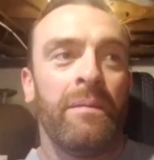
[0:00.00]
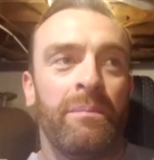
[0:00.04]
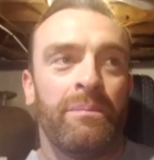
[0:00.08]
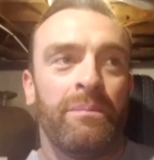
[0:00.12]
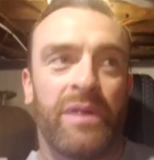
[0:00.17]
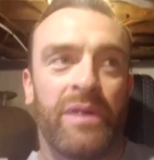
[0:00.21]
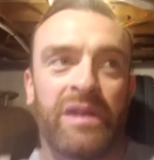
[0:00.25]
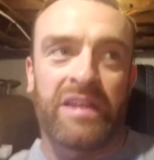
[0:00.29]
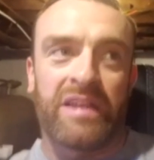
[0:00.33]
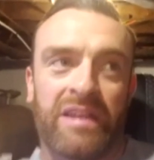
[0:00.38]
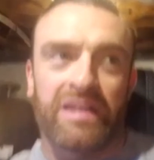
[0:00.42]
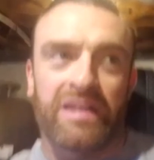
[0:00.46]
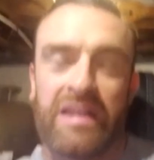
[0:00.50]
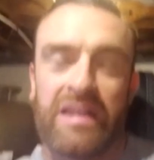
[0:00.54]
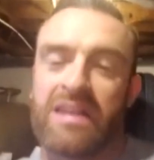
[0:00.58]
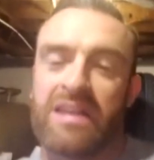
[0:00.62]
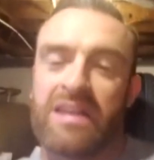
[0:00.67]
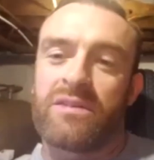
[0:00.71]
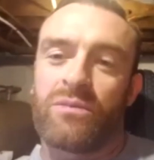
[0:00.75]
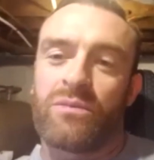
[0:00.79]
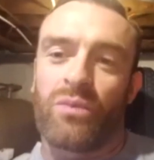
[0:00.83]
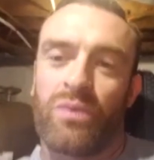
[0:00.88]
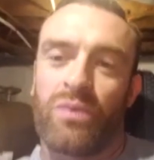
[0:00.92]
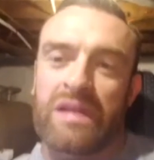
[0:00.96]
But
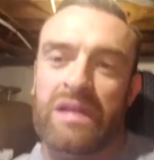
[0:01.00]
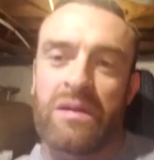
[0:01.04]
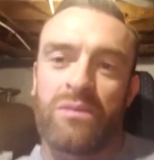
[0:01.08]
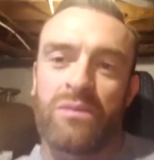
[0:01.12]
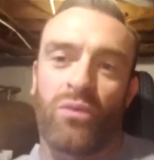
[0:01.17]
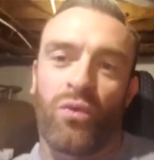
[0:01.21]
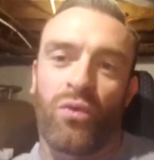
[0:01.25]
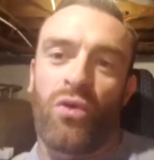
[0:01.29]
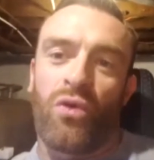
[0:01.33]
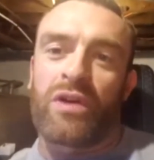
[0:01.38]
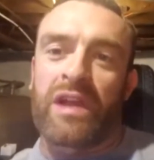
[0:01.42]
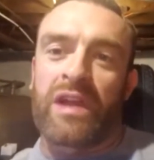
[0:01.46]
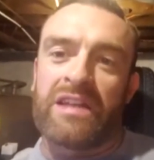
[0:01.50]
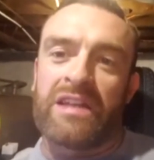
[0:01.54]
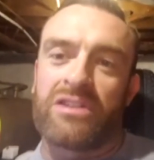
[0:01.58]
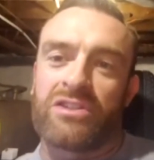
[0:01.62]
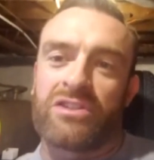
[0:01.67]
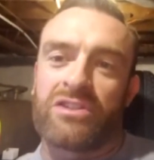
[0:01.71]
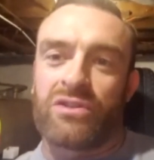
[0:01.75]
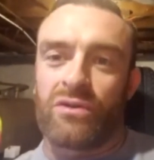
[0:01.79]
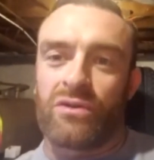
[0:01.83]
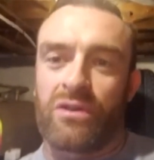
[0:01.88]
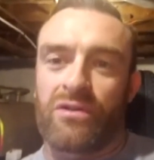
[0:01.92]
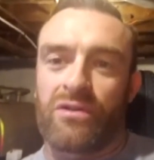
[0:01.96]
he didn't walk
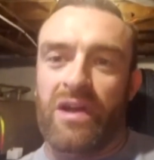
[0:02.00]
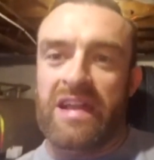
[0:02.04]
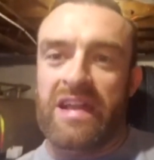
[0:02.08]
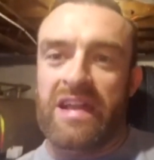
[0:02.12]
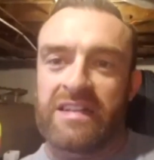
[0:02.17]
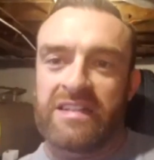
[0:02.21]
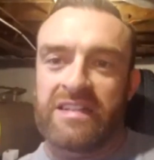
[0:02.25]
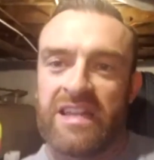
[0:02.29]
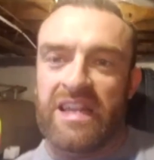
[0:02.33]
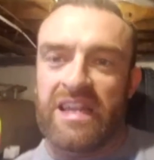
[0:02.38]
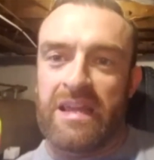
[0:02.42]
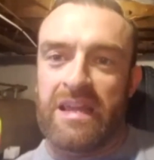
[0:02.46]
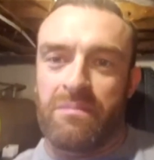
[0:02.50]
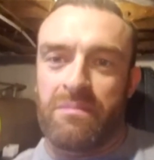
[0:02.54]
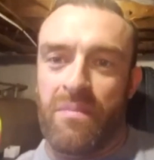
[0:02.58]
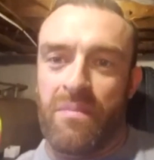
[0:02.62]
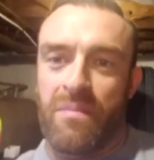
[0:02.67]
into a great team.